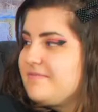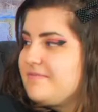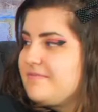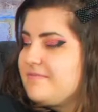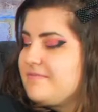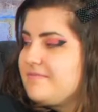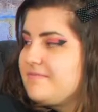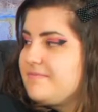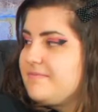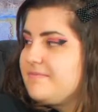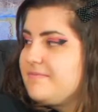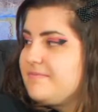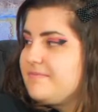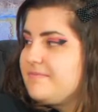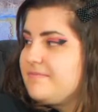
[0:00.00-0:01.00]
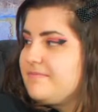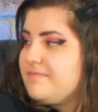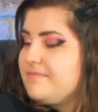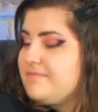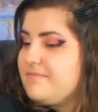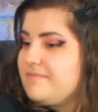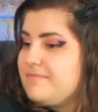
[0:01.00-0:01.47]

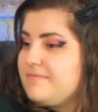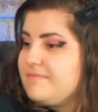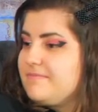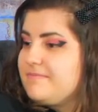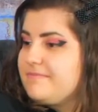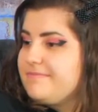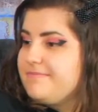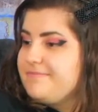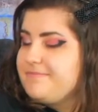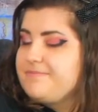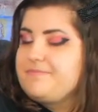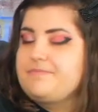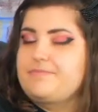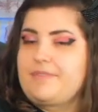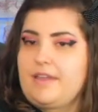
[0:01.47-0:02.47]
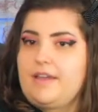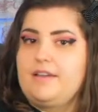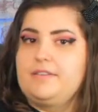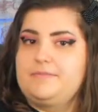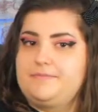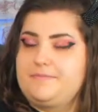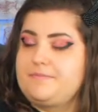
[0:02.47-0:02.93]

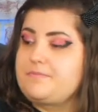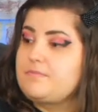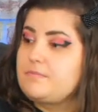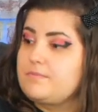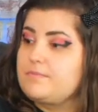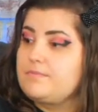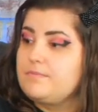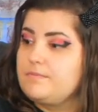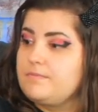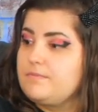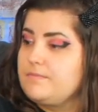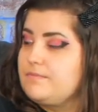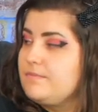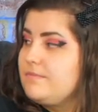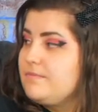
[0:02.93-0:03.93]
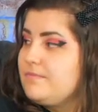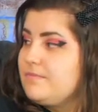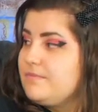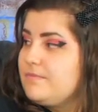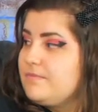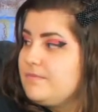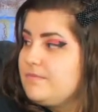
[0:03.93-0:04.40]

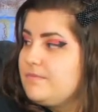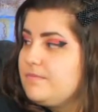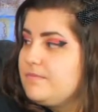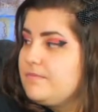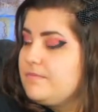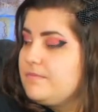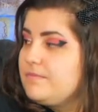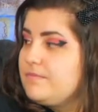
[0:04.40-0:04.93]
[no speech]